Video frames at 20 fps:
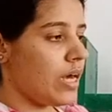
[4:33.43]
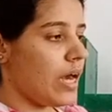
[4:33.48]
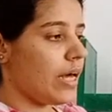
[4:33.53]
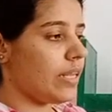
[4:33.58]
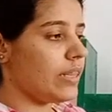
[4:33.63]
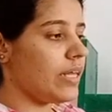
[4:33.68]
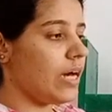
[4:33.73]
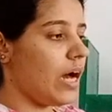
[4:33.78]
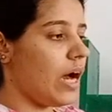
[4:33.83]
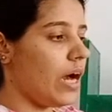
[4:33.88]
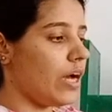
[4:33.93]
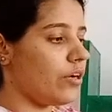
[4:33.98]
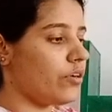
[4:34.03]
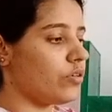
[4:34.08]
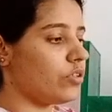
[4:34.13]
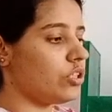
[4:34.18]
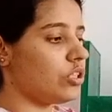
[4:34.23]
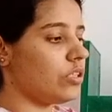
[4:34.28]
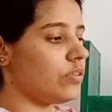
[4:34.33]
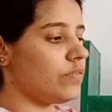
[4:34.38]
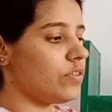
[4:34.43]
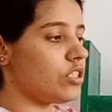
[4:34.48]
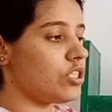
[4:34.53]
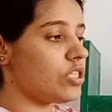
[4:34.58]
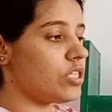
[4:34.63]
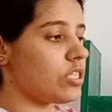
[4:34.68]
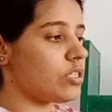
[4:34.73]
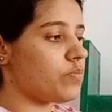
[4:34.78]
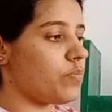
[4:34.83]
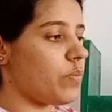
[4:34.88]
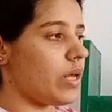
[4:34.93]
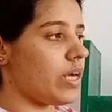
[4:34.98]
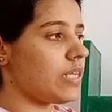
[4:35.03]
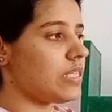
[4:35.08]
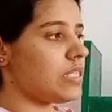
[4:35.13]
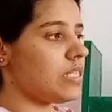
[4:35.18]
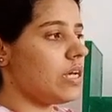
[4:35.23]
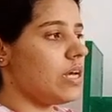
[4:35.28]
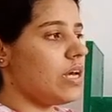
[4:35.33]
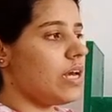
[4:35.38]
and the hydrogen which
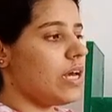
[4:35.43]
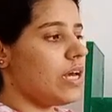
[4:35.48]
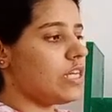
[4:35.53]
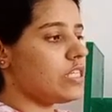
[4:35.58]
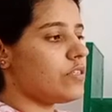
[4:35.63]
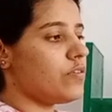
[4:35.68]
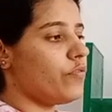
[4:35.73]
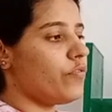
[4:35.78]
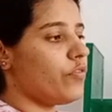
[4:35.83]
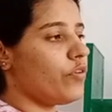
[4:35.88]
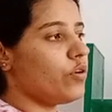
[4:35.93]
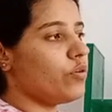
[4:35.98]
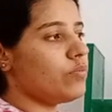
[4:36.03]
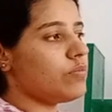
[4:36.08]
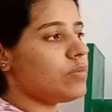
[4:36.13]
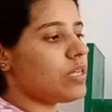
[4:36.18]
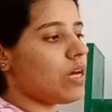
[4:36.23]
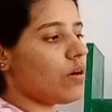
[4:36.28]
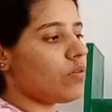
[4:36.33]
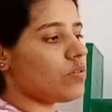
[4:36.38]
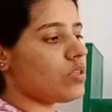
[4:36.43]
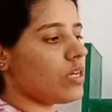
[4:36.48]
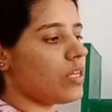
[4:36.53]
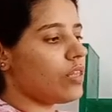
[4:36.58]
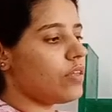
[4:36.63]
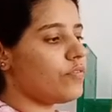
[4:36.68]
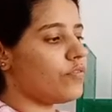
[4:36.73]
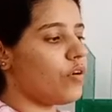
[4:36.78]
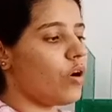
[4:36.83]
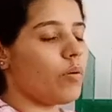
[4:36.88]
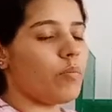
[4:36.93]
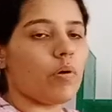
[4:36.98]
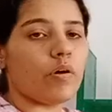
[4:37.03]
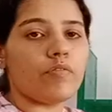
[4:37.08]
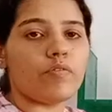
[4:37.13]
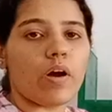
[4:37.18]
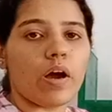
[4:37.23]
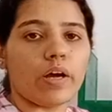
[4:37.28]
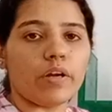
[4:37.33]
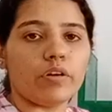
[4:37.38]
displaced is fumes out in the form
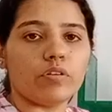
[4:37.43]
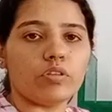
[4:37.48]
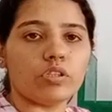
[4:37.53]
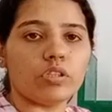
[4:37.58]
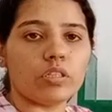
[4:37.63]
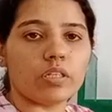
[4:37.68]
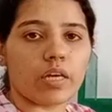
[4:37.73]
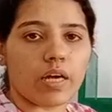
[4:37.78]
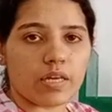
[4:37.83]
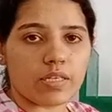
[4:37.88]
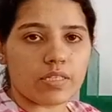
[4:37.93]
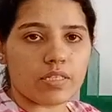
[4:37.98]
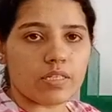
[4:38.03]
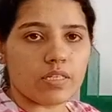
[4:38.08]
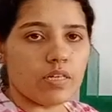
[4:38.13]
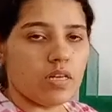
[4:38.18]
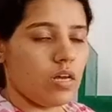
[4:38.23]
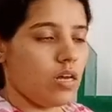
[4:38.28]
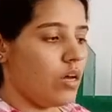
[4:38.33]
of hydrogen gas.